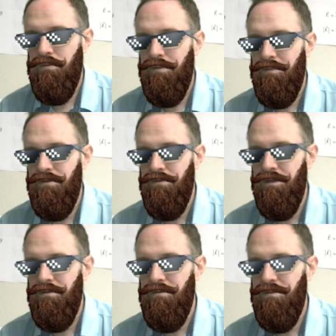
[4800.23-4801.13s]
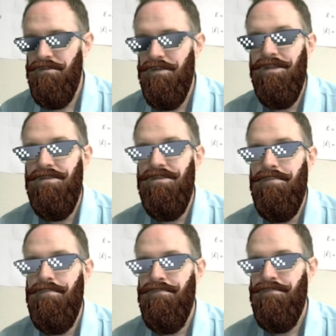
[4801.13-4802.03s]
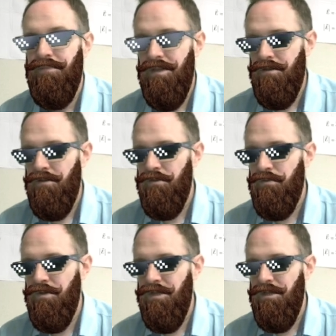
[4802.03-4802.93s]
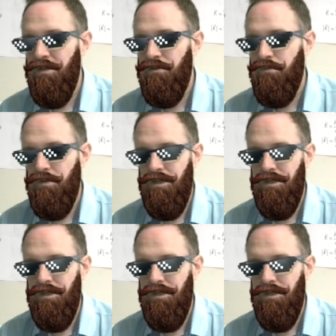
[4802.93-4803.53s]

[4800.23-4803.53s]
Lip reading: am I doing here? This is all messed up. 3, 3,